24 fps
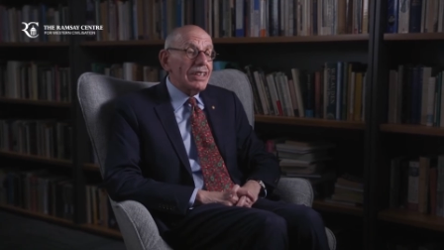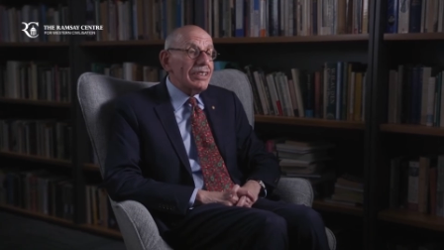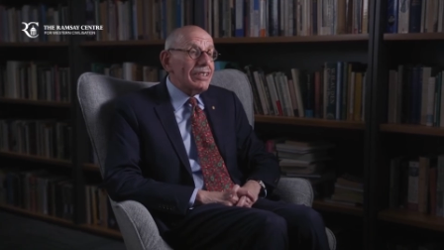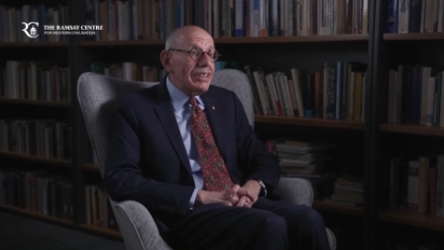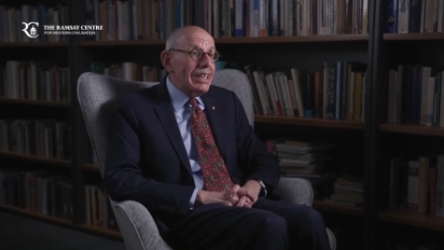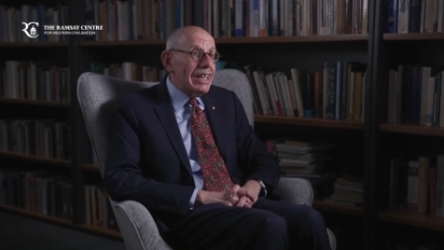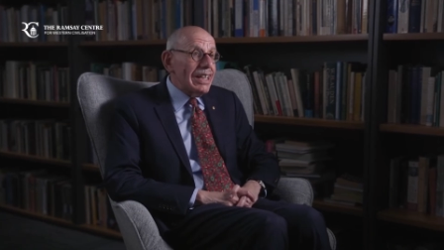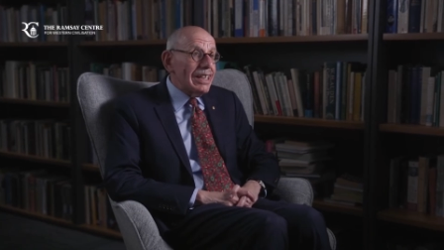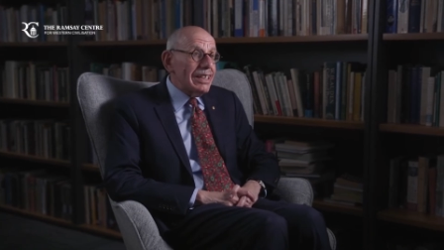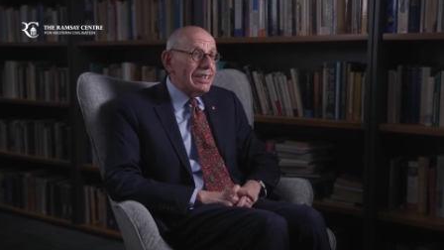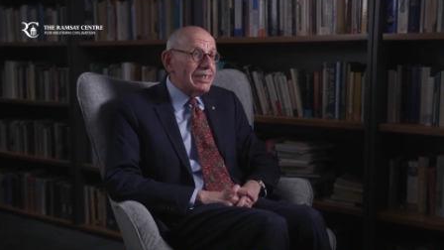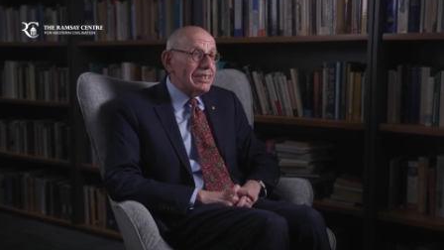the
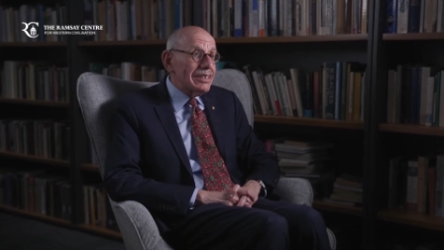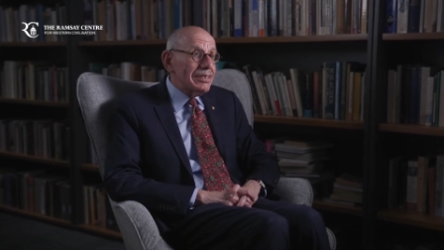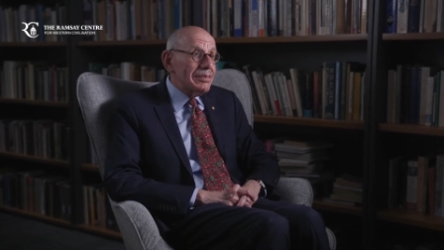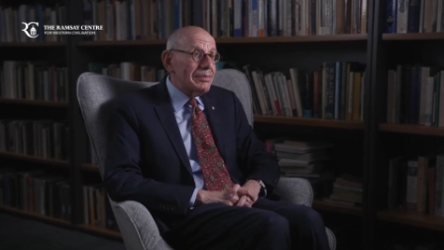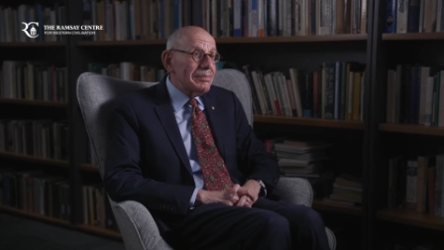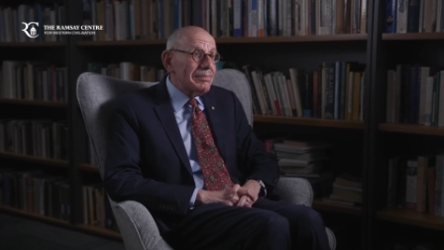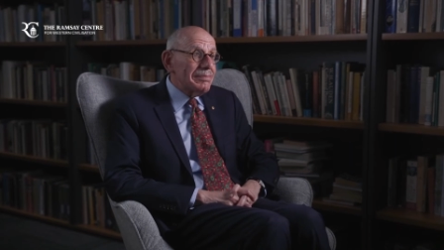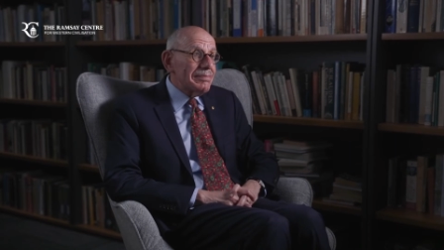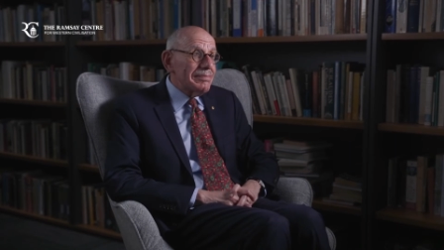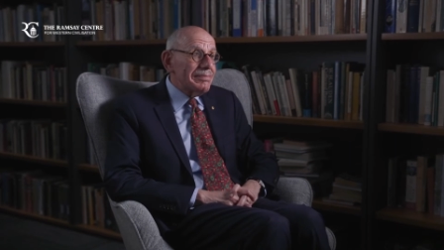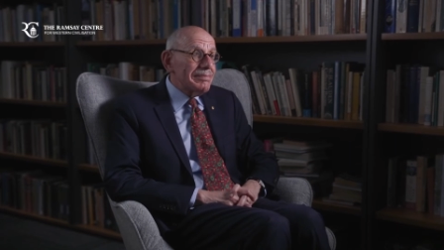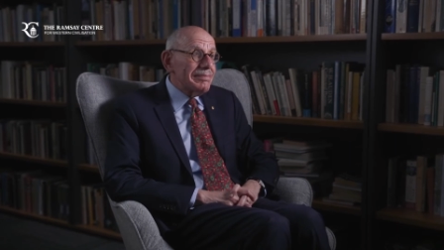other hand,
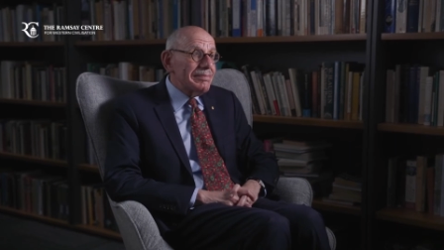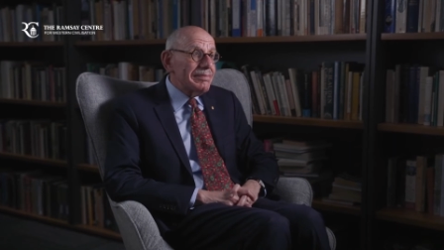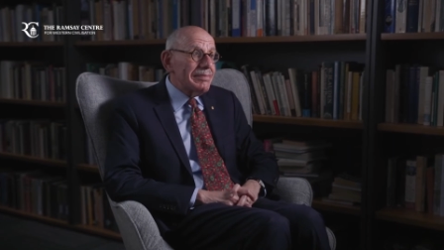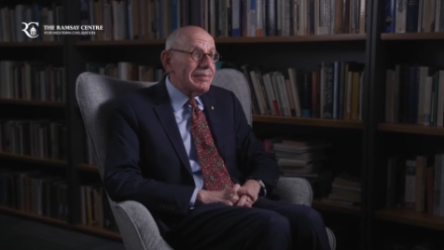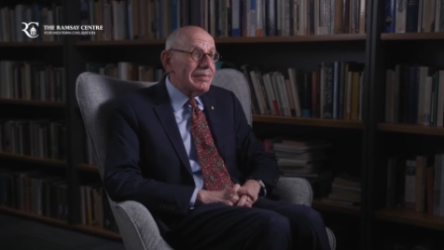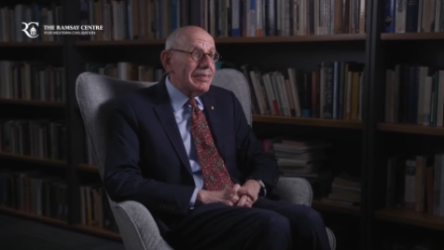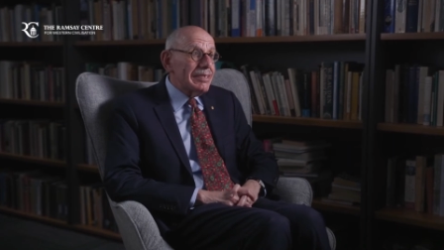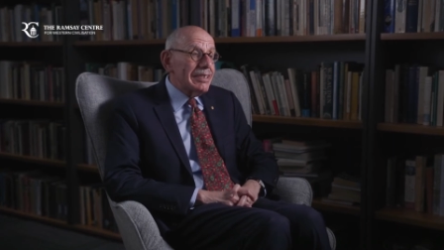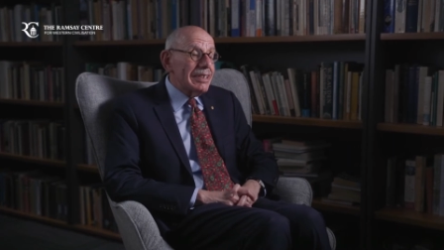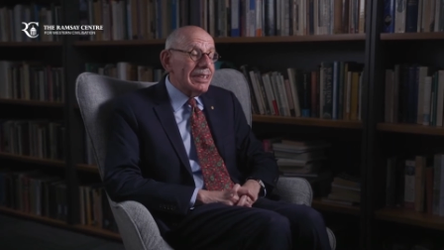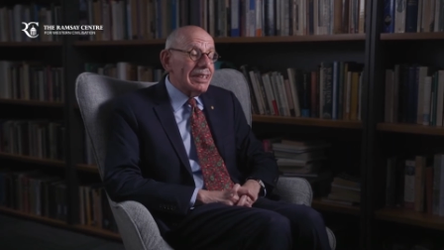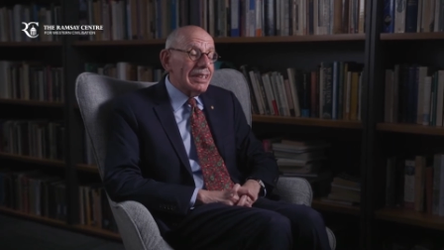
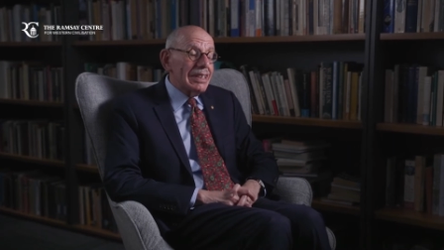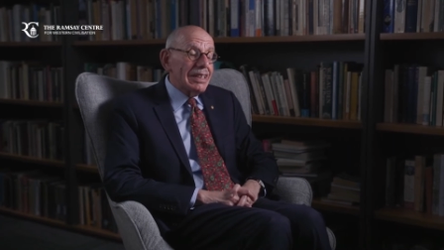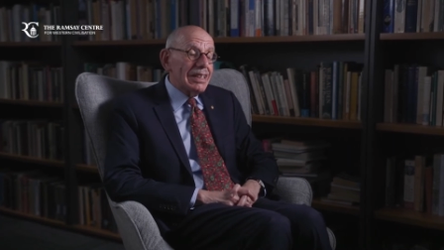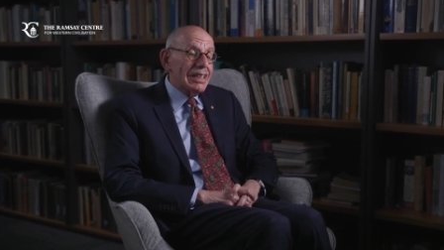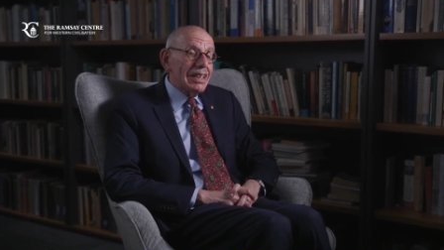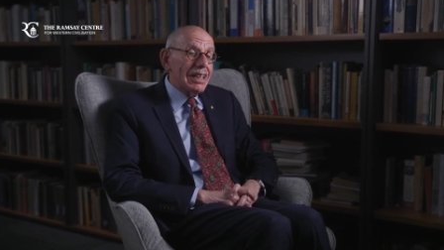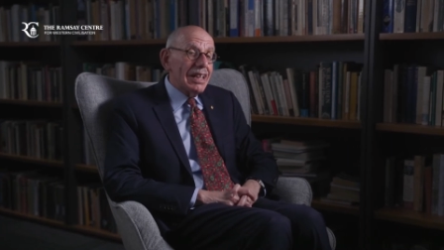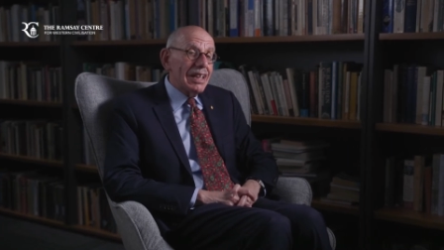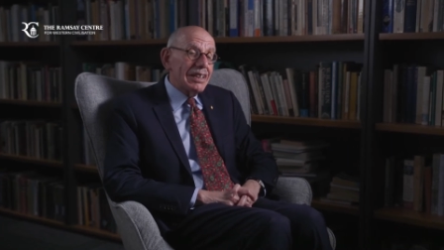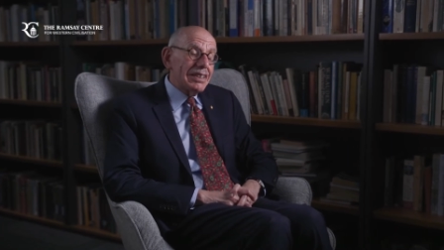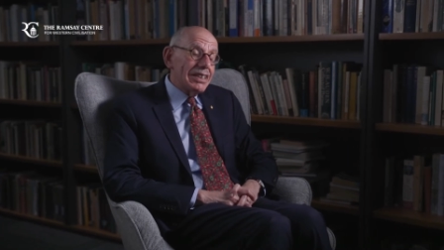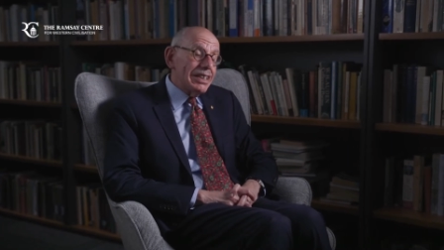
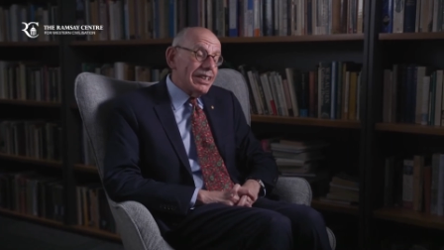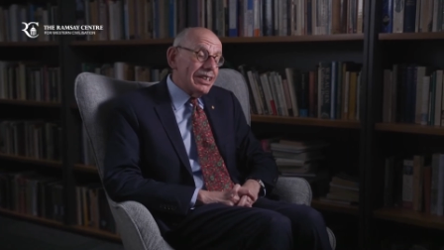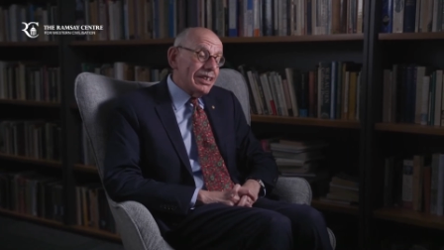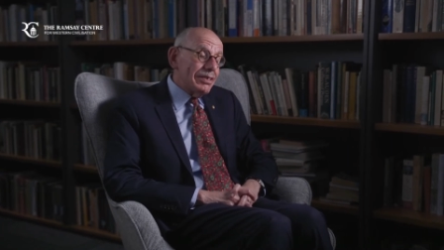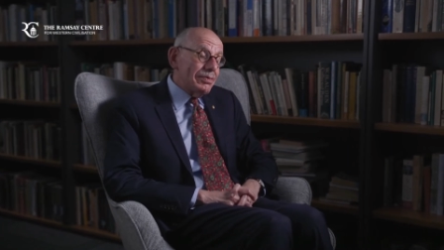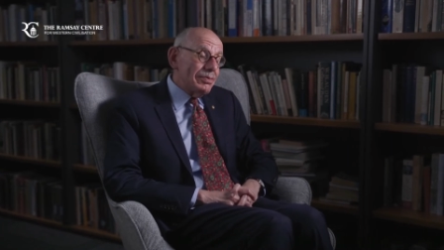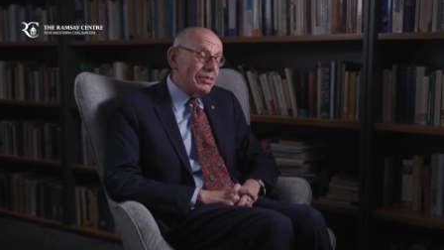I think